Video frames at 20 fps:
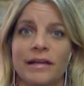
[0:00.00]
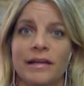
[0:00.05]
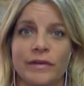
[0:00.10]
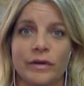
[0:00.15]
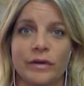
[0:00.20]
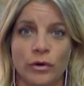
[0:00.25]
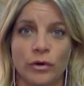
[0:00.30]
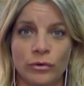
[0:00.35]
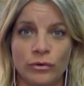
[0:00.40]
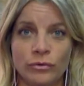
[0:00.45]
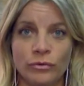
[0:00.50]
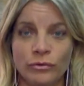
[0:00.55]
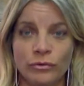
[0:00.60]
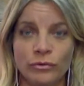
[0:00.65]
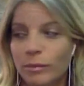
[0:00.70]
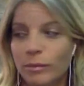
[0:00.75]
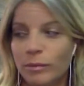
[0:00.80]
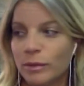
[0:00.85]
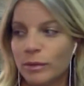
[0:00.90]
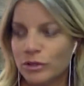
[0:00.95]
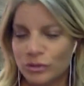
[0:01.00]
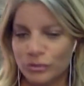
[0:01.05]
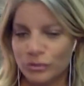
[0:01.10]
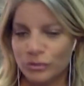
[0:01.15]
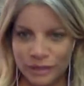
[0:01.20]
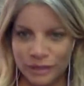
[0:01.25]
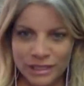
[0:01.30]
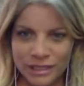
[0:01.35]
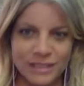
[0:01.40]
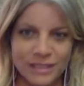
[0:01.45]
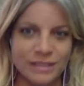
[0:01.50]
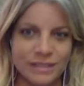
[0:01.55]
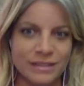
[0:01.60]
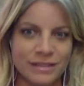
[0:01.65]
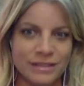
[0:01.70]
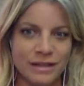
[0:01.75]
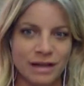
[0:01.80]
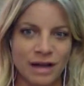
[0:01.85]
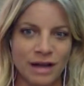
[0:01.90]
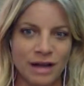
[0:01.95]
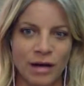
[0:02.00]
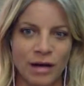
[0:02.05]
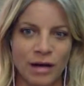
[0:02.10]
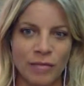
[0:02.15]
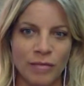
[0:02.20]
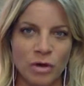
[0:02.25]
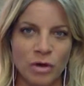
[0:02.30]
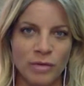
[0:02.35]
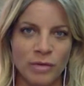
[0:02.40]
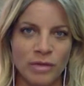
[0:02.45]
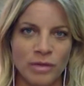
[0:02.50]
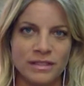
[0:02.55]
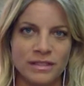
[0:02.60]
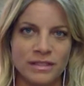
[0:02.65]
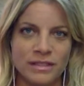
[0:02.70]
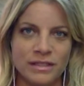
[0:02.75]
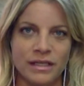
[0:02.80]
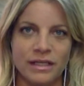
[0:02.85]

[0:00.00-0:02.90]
and their own emotional releases and aha moments.